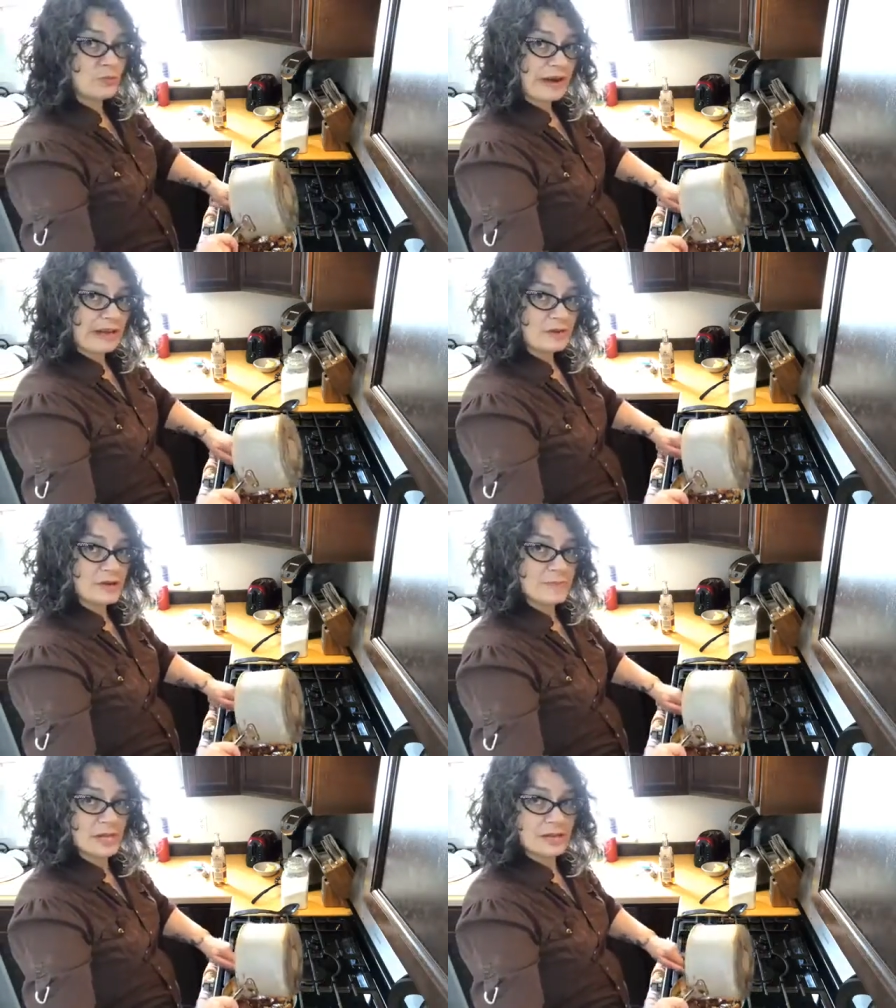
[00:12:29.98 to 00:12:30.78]
runny. You're
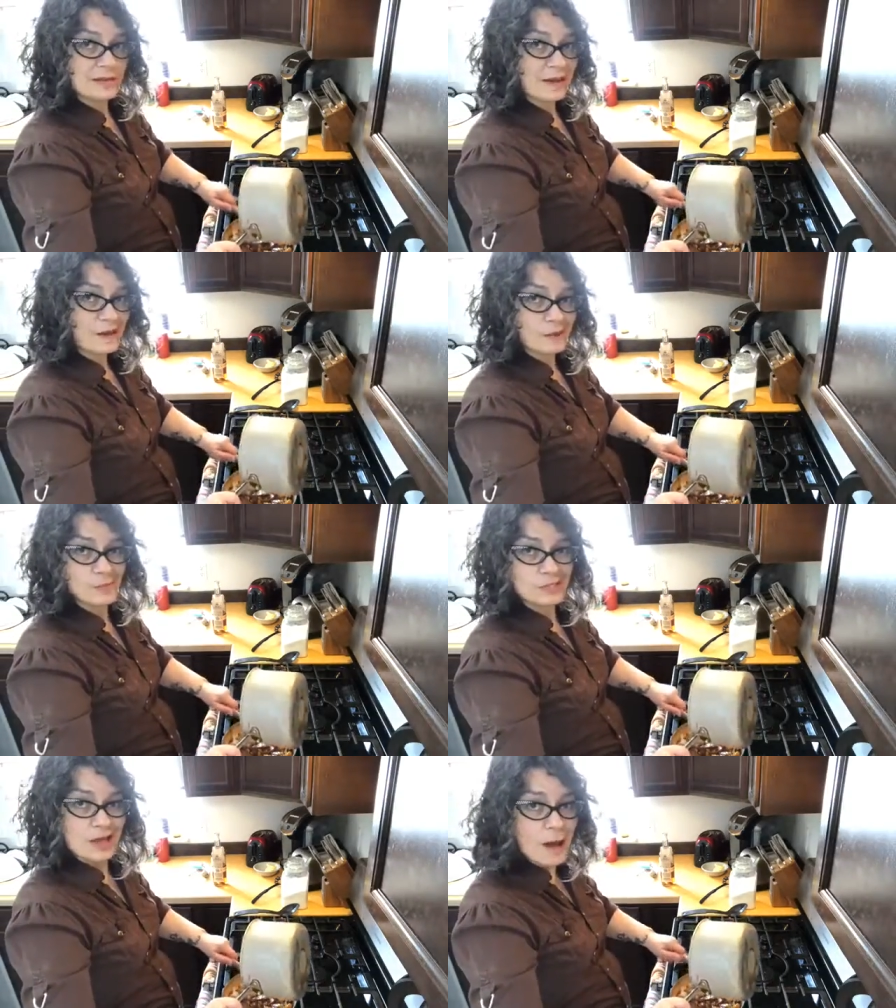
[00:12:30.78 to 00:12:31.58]
not making like
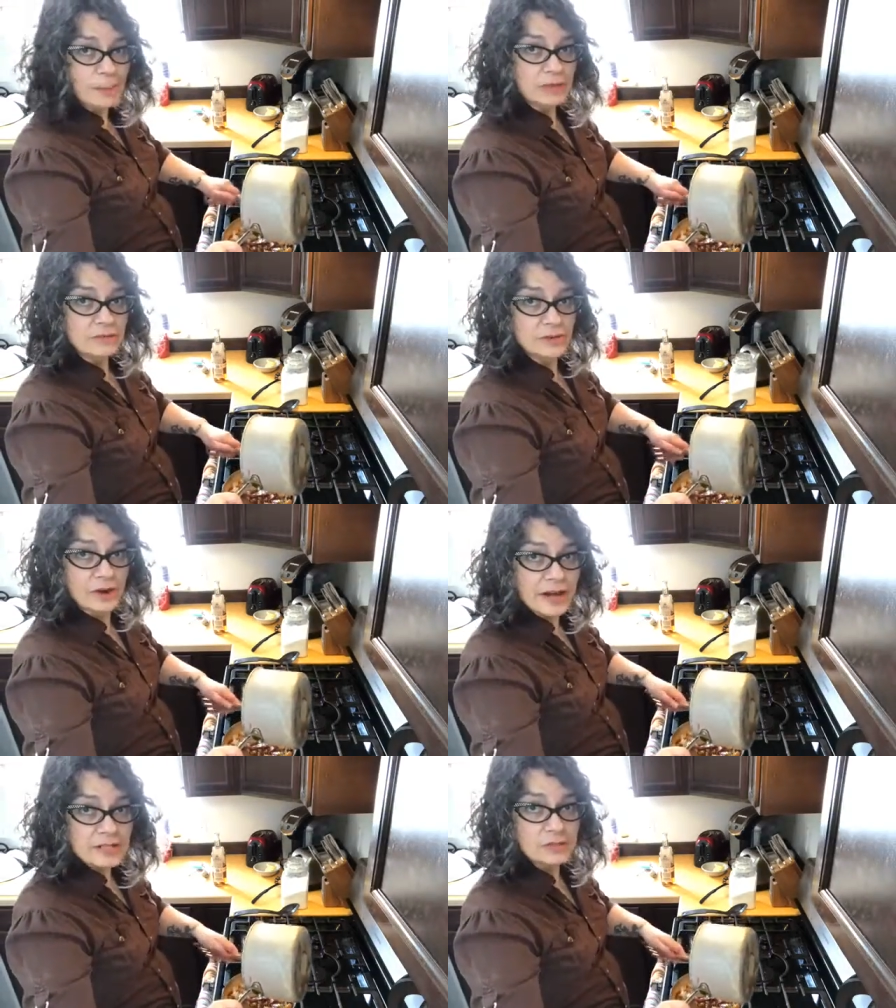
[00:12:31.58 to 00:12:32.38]
caramel topping for
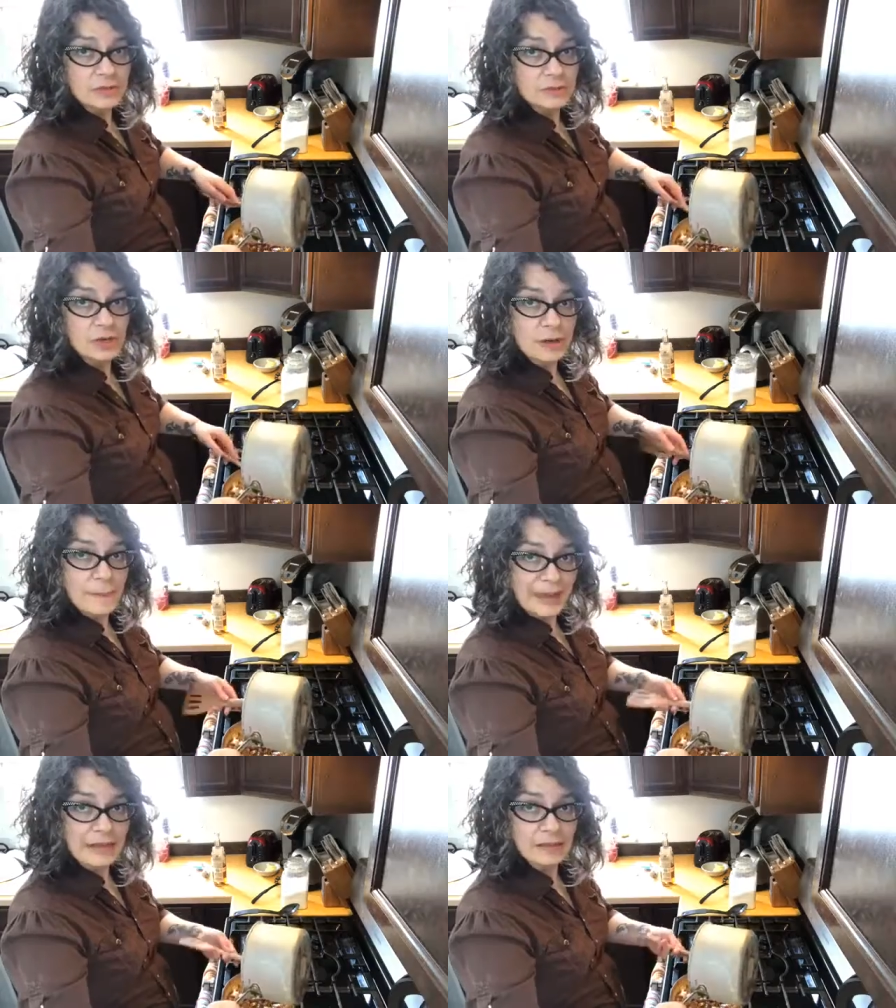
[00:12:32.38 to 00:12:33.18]
your ice cream. You're gonna
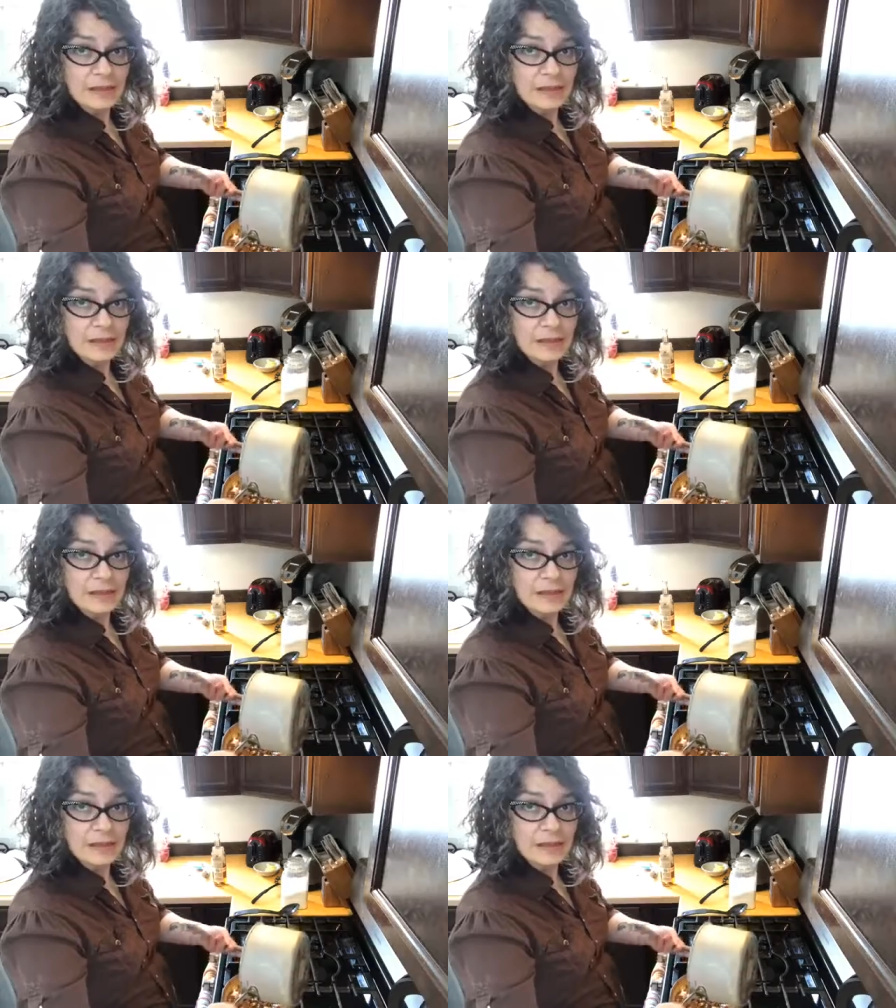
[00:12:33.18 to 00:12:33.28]
bake